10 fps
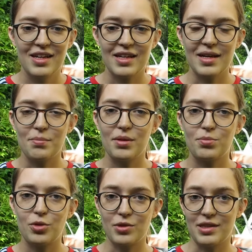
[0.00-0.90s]
can be
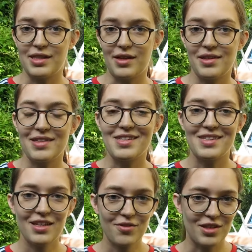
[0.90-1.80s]
broken down
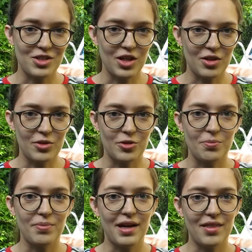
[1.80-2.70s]
instead of the gel coat
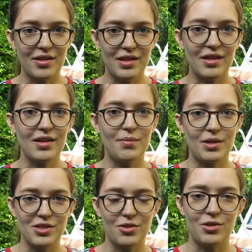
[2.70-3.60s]
by the incoming
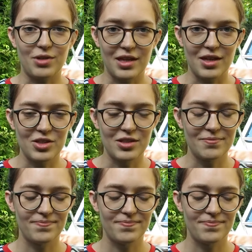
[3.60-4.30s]
solar radiation.